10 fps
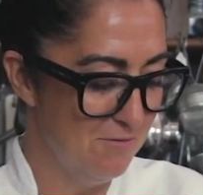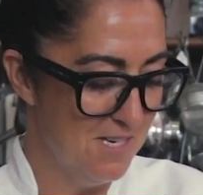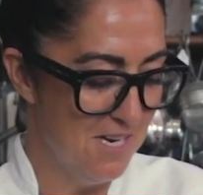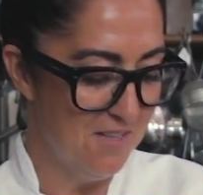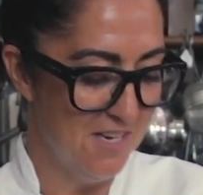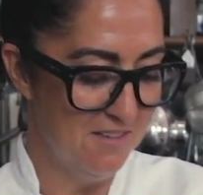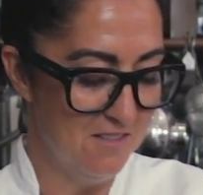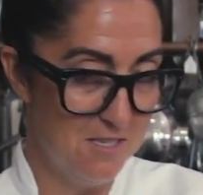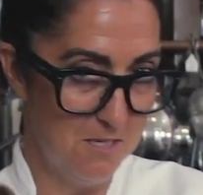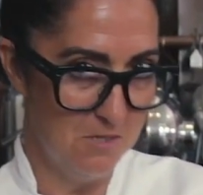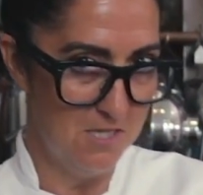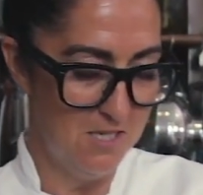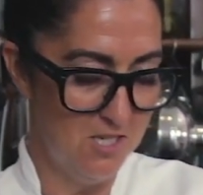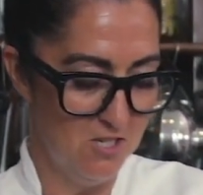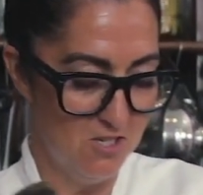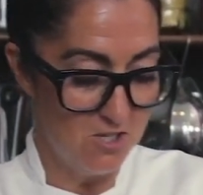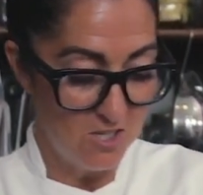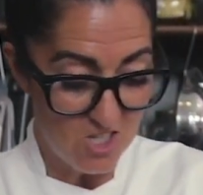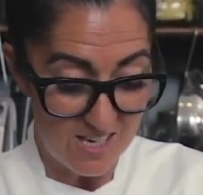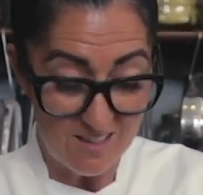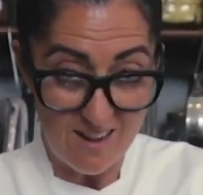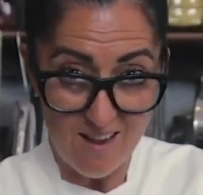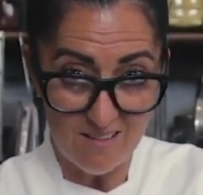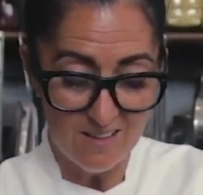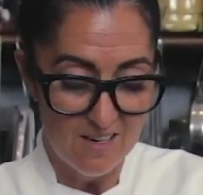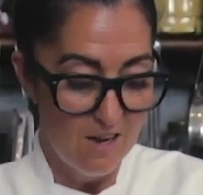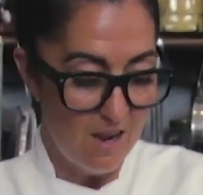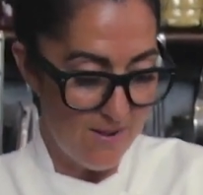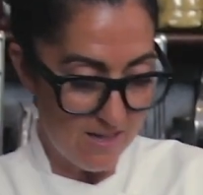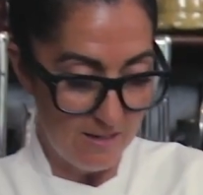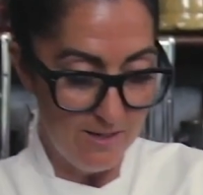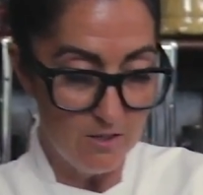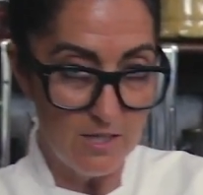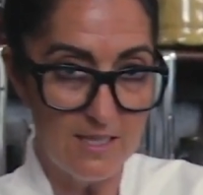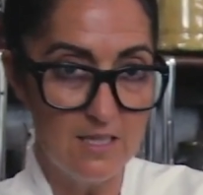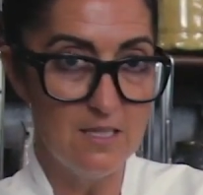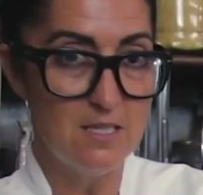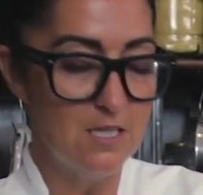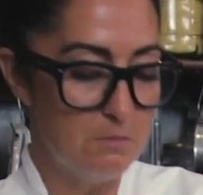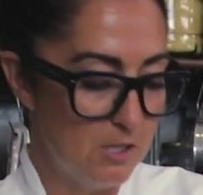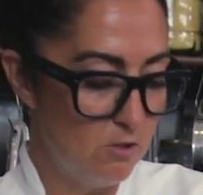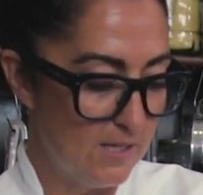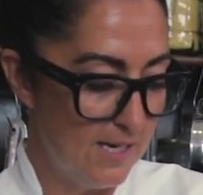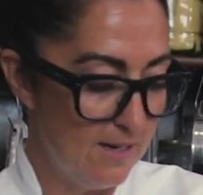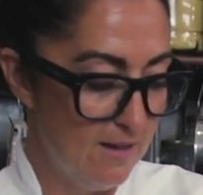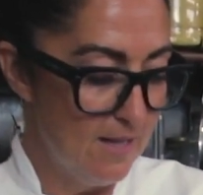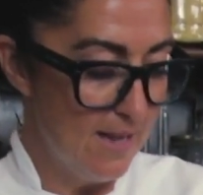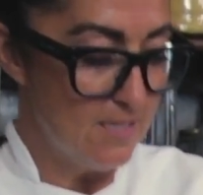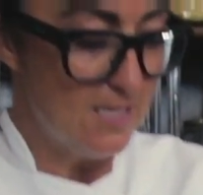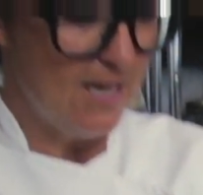every now and then, and this is one of the dishes. So check it out. I've had the lid on like this. It's been cooking, and